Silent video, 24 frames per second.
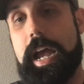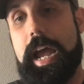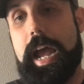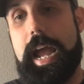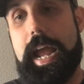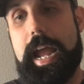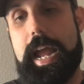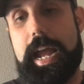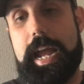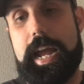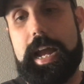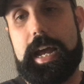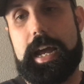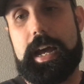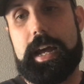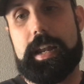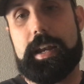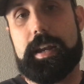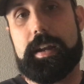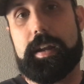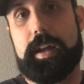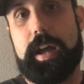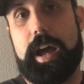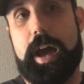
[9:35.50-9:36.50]

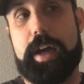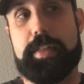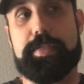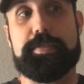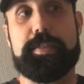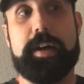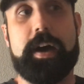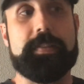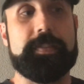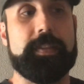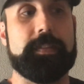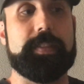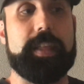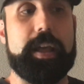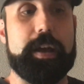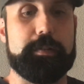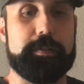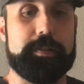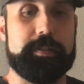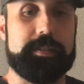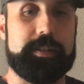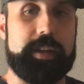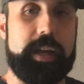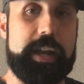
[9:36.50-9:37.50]
And I thought that
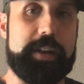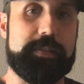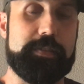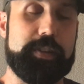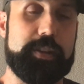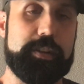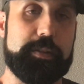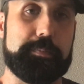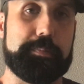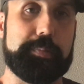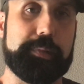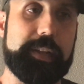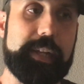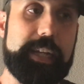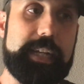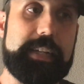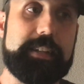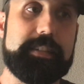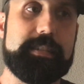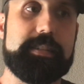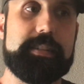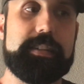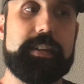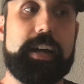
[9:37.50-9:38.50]
was kind of a good
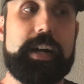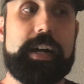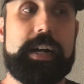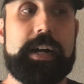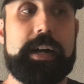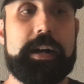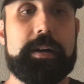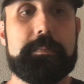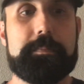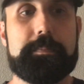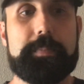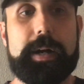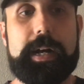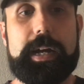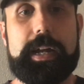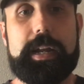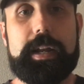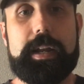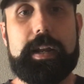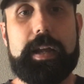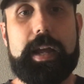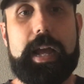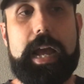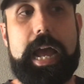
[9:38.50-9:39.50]
place,
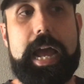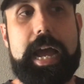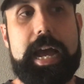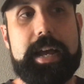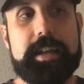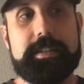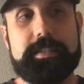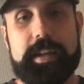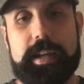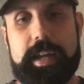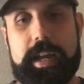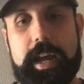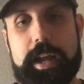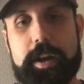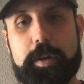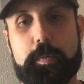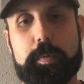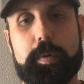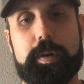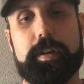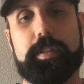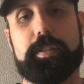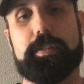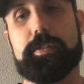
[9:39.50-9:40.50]
but as I kind of
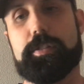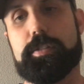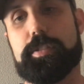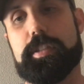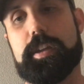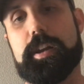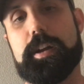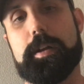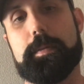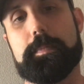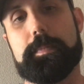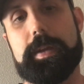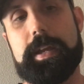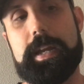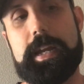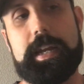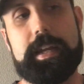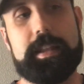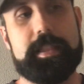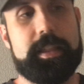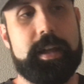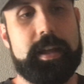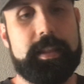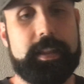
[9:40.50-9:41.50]
worked through therapy
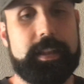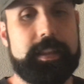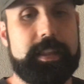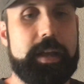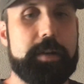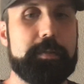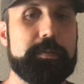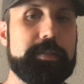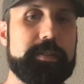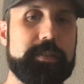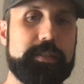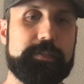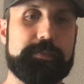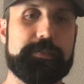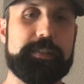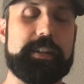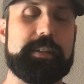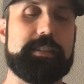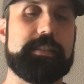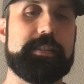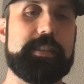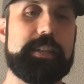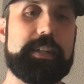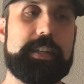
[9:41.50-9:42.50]
and thought that would just
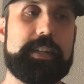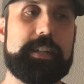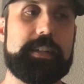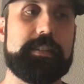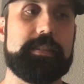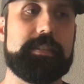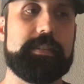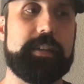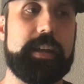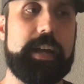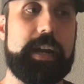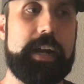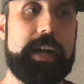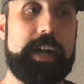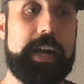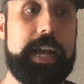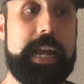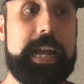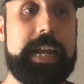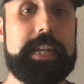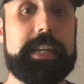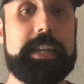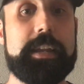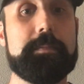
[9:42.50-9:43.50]
fix things,
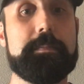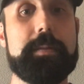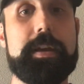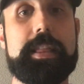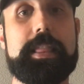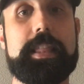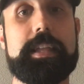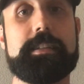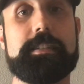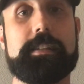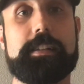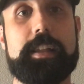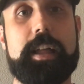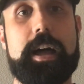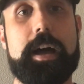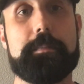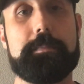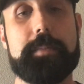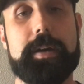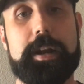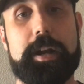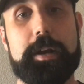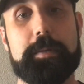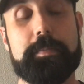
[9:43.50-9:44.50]
it did make things a lot
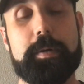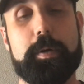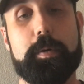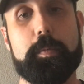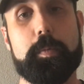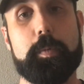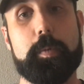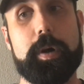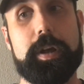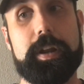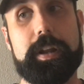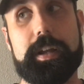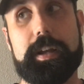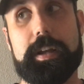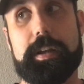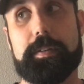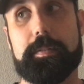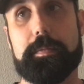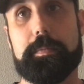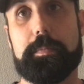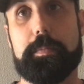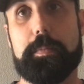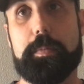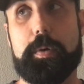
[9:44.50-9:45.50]
better. But what
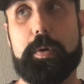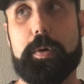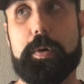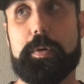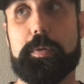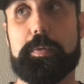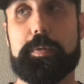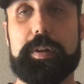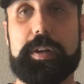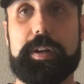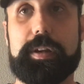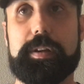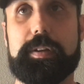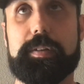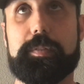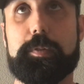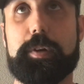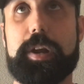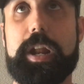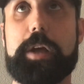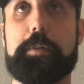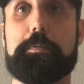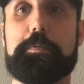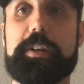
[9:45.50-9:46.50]

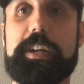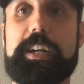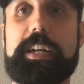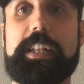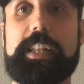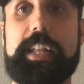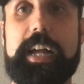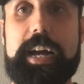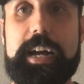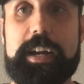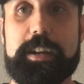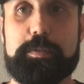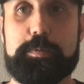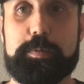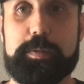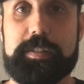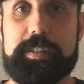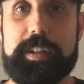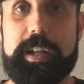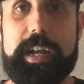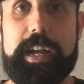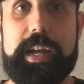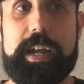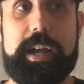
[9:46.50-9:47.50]
I realized was
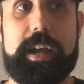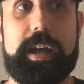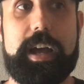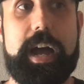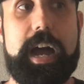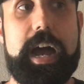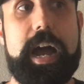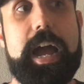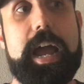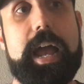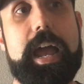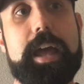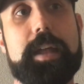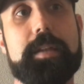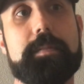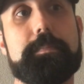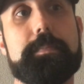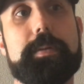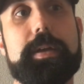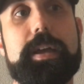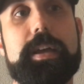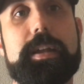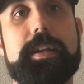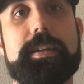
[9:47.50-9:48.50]
that I had
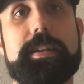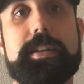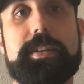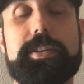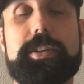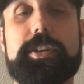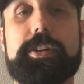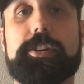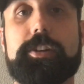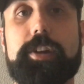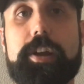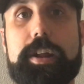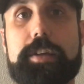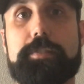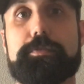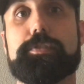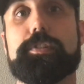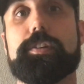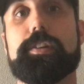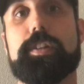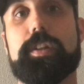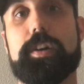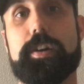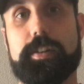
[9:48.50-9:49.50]
been deteriorating for
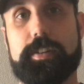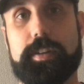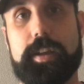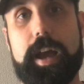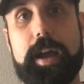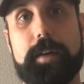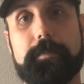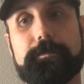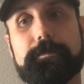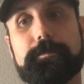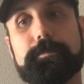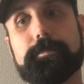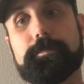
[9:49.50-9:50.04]
a long time.